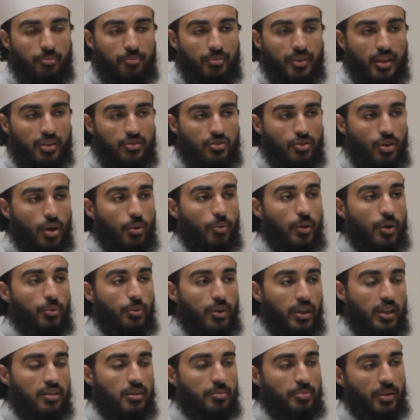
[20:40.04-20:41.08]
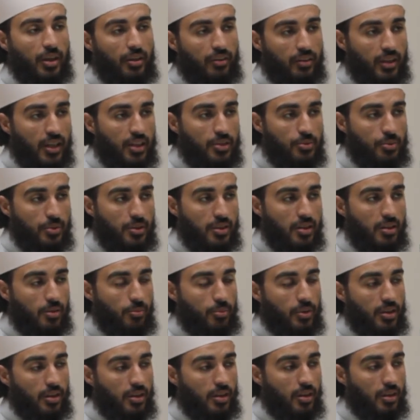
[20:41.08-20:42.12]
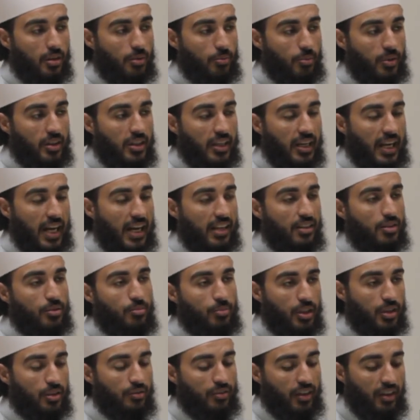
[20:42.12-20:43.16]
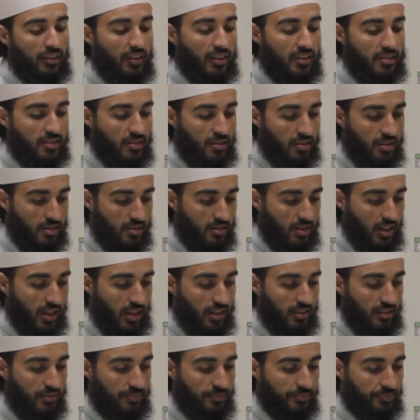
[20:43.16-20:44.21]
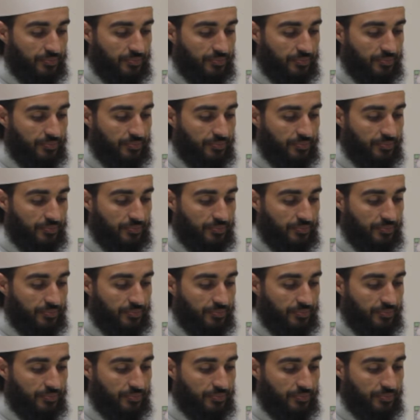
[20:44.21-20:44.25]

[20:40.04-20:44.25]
there's no one will enter paradise with an atom weight of arrogance in his heart.